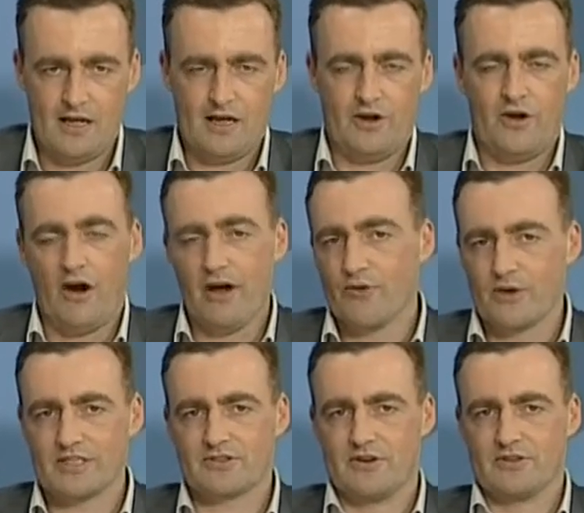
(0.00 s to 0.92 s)
9
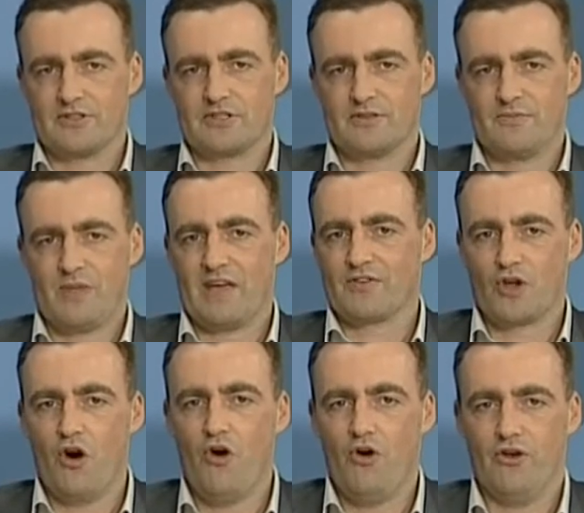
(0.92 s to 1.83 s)
restaurants have
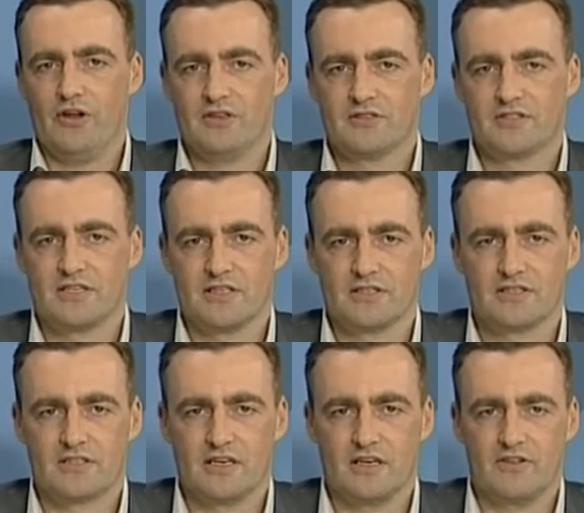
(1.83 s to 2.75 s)
gone
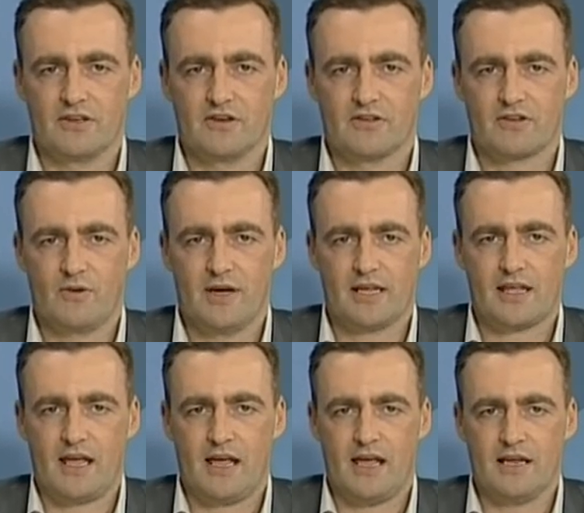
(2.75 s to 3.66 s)
since the earthquake,
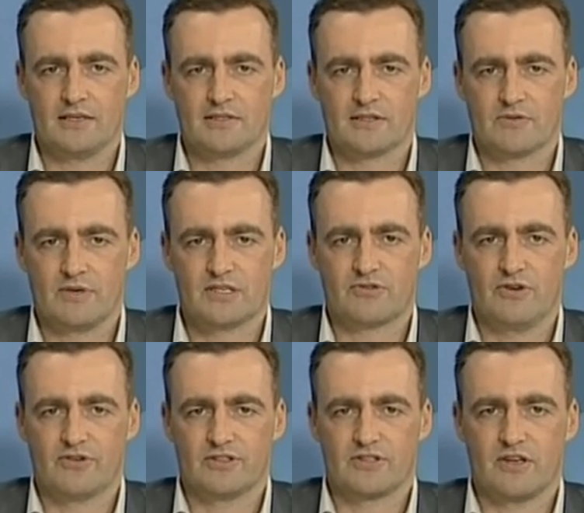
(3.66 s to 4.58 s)
and the
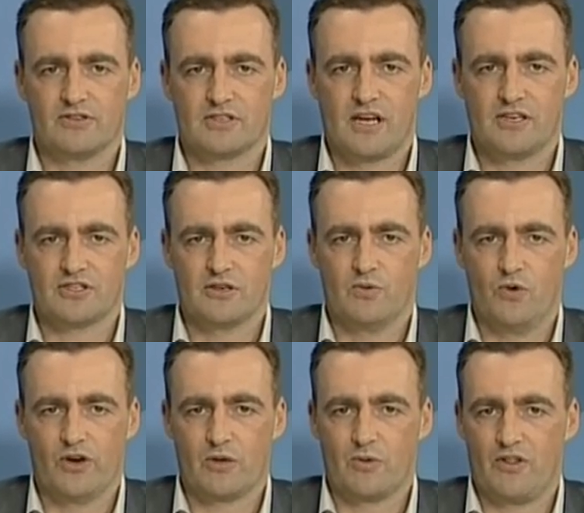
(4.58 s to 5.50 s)
Restaurant Association are
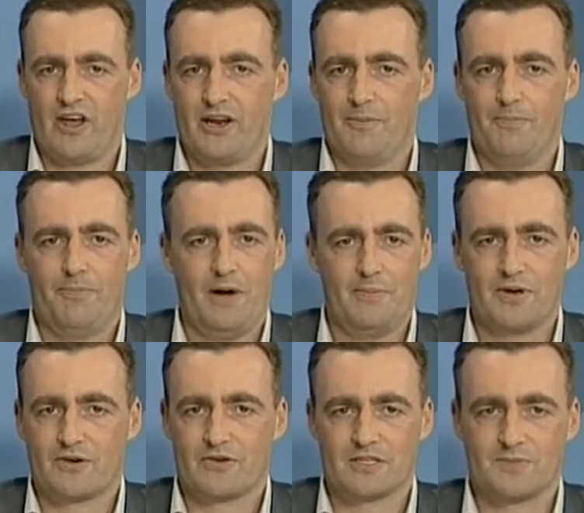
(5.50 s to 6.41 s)
warning without a
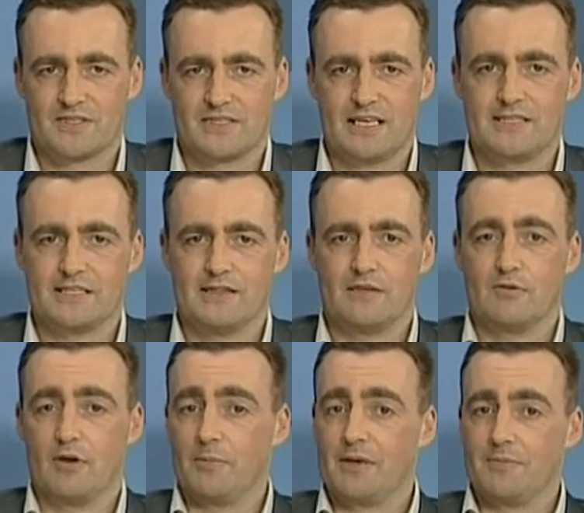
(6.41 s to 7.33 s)
bumper Christmas season there
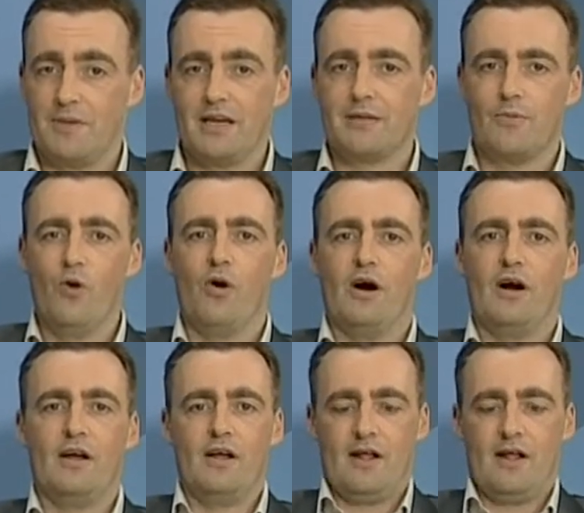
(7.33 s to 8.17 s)
will be many more